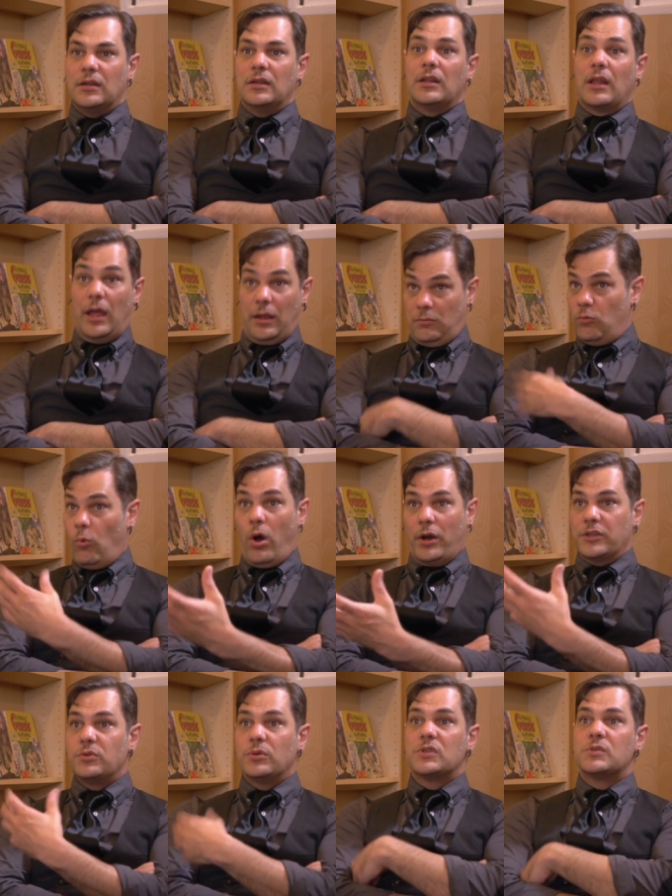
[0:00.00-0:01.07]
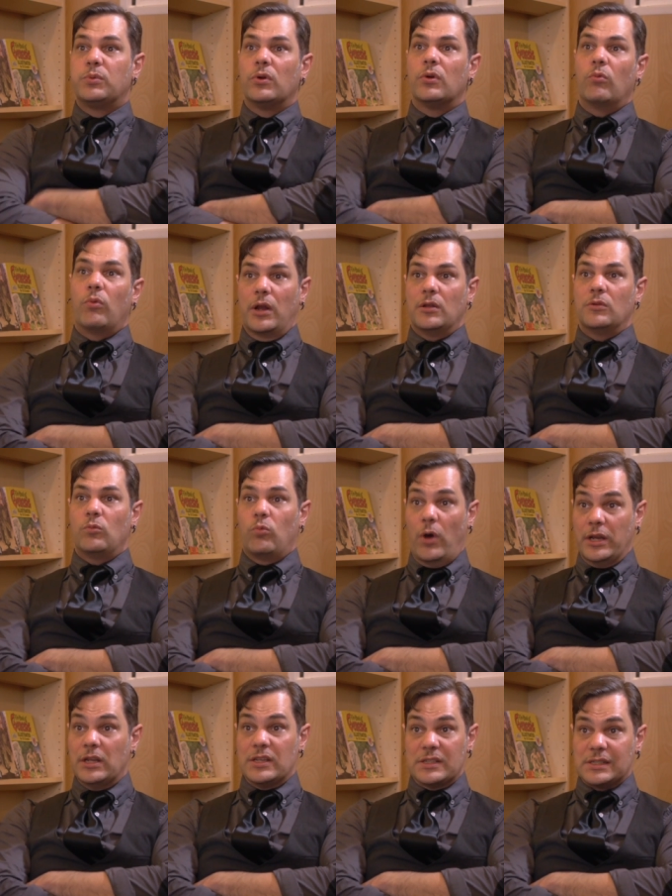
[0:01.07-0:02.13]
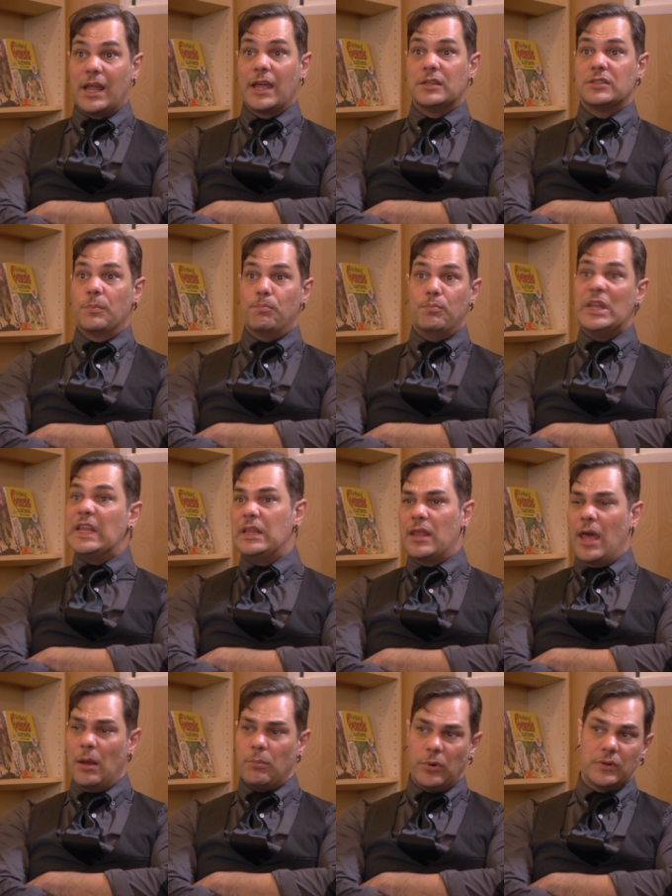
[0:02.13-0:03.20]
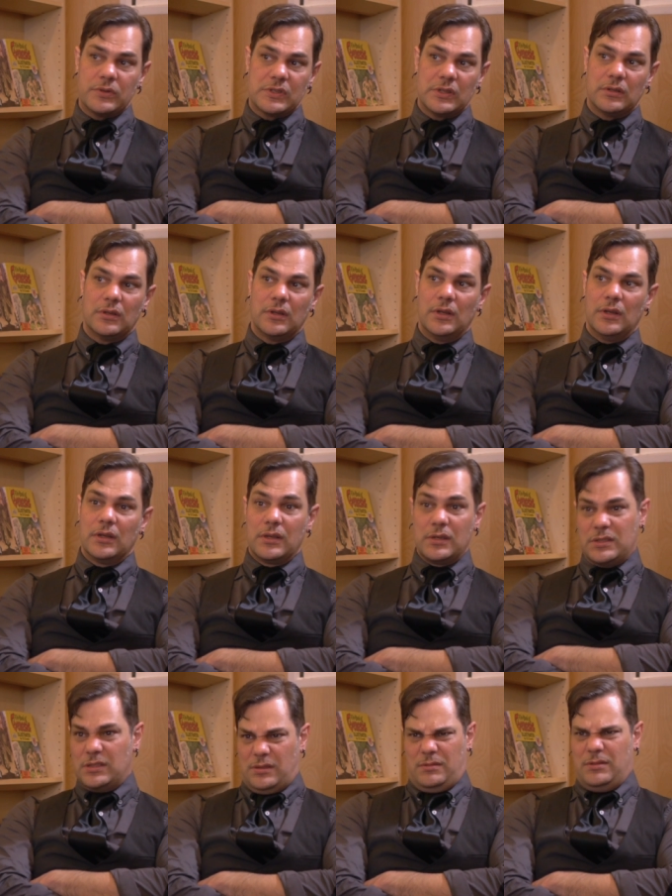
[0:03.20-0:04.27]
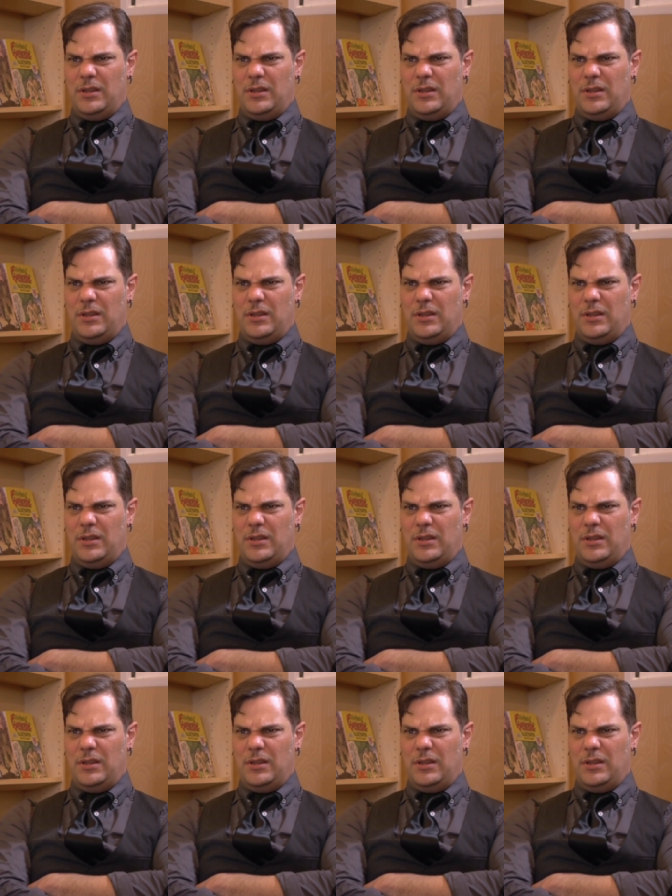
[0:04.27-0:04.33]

and I wanted to explore what it is like to be that person, because